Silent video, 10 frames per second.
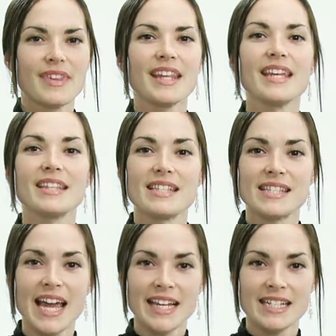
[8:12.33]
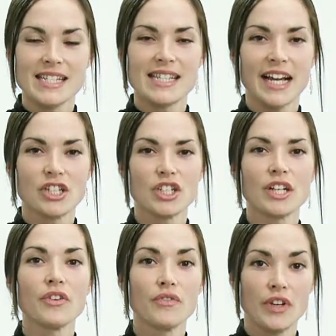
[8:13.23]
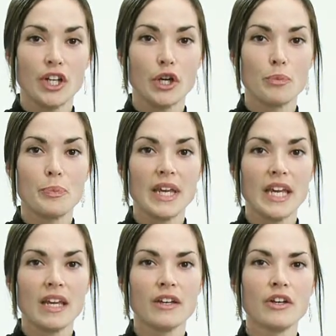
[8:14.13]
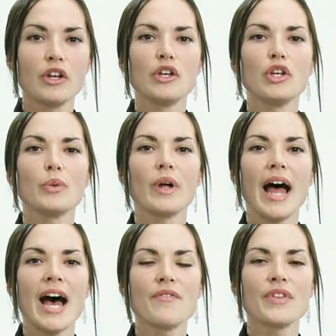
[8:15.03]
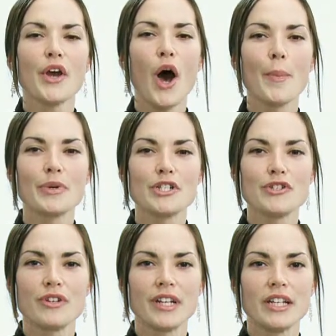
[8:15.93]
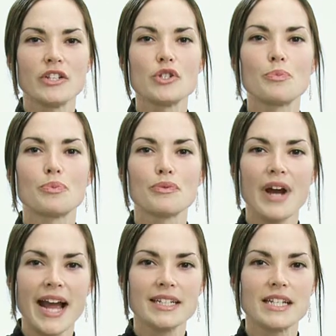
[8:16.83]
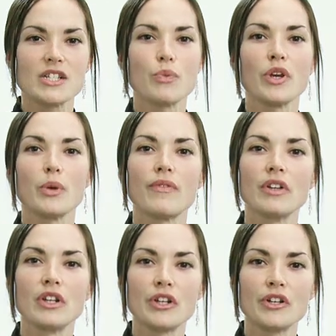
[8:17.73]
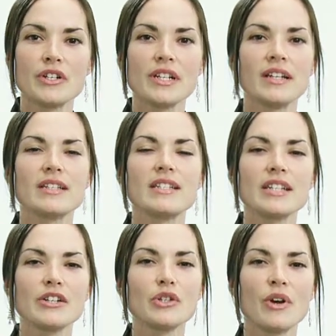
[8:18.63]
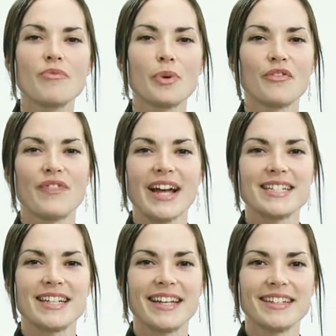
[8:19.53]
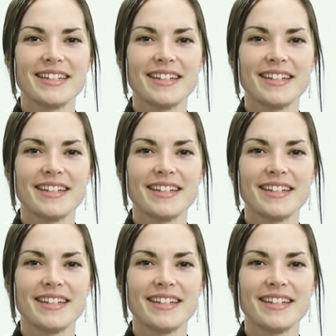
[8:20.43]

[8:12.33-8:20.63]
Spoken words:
In the second section, video B, you will have the opportunity to practice what you have learned until you have perfected it.